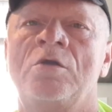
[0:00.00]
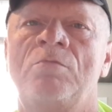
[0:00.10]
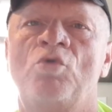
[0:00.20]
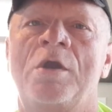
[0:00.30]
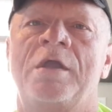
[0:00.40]

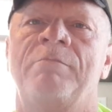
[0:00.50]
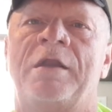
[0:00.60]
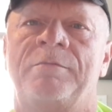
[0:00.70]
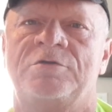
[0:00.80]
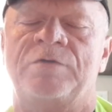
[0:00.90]
Good morning.
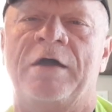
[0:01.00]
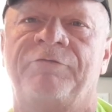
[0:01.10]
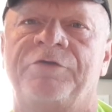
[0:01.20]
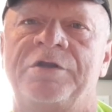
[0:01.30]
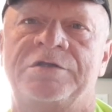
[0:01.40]
My name is
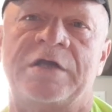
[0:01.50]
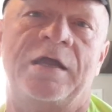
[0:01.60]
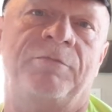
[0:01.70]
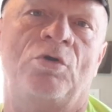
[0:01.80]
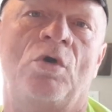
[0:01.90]
Ralf Friedrichs.
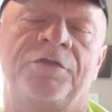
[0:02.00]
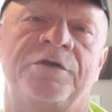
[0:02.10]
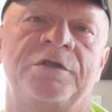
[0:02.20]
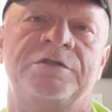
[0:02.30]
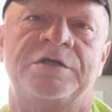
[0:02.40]
I am an
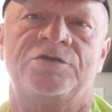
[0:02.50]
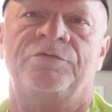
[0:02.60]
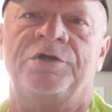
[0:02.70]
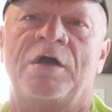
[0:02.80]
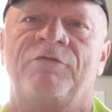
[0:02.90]
author and
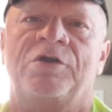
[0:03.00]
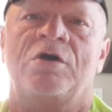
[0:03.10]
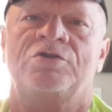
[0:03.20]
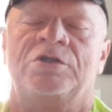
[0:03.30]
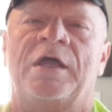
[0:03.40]
addiction recovery
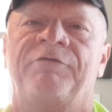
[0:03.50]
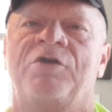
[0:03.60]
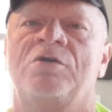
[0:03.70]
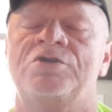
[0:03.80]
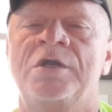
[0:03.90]
coach, a
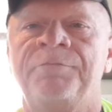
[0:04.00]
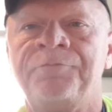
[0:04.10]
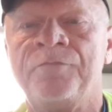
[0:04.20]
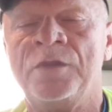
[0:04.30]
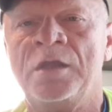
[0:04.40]
life coach,
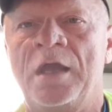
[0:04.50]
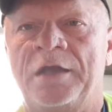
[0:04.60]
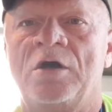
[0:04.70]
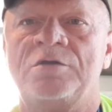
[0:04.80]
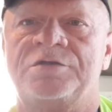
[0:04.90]

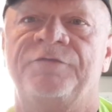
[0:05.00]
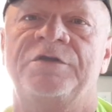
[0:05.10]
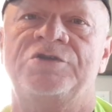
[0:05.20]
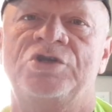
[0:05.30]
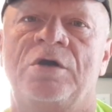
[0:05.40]
and the host of
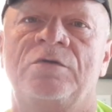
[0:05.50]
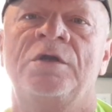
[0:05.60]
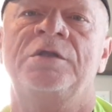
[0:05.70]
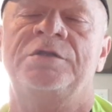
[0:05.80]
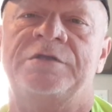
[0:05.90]
this show,
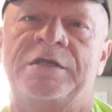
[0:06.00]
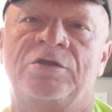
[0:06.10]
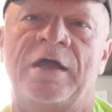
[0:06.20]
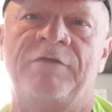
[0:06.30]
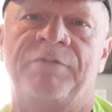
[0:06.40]
The Take
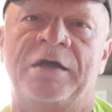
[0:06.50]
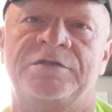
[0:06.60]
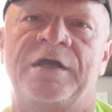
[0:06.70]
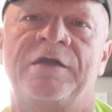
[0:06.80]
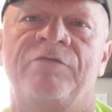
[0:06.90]
Your Life Back
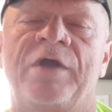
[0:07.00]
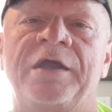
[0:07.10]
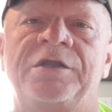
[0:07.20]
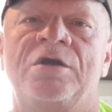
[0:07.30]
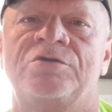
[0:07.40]
Today
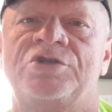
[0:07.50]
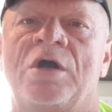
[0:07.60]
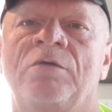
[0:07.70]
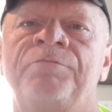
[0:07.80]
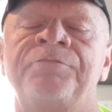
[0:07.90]
radio
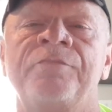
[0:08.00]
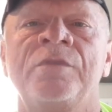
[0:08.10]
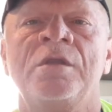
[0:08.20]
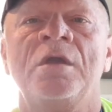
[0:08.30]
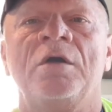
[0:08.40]
show.
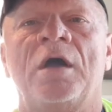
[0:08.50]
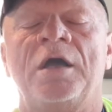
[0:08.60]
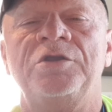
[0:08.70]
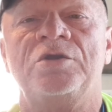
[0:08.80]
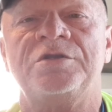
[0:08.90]

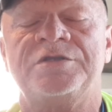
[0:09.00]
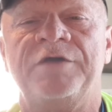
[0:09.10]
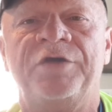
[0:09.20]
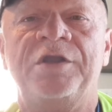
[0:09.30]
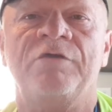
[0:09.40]
You can see
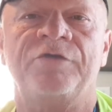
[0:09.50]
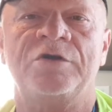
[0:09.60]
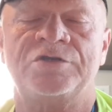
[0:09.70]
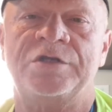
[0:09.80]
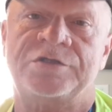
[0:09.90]
a video
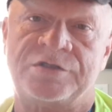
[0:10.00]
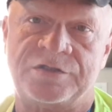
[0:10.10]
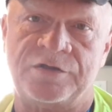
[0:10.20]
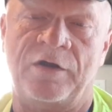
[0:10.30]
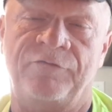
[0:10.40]

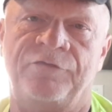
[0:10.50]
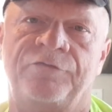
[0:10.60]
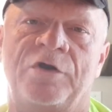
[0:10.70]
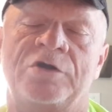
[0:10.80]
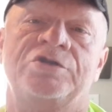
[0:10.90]

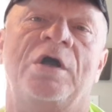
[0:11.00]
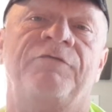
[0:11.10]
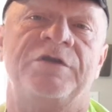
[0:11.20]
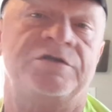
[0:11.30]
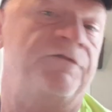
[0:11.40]
version
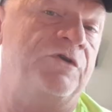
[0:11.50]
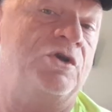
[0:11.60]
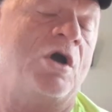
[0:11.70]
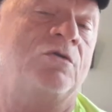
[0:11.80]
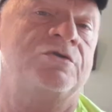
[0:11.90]
of this if you
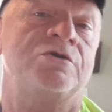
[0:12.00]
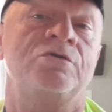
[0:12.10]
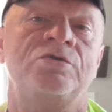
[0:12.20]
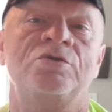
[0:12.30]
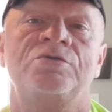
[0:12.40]
go
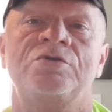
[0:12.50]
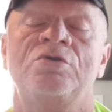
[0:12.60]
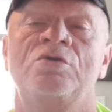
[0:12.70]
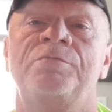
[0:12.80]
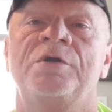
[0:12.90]
to
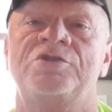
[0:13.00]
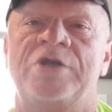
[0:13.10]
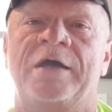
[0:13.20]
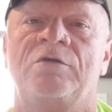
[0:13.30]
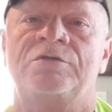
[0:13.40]
YouTube
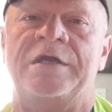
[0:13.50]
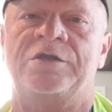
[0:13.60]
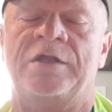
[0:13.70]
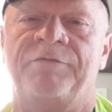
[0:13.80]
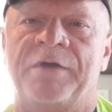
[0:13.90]
channel,
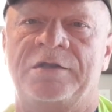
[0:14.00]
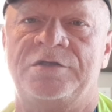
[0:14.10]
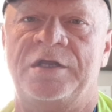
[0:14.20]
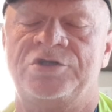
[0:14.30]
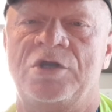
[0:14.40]
Take Your Life Back
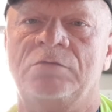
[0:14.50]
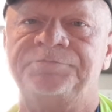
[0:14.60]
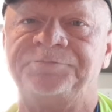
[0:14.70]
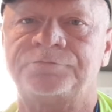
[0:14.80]
Today show.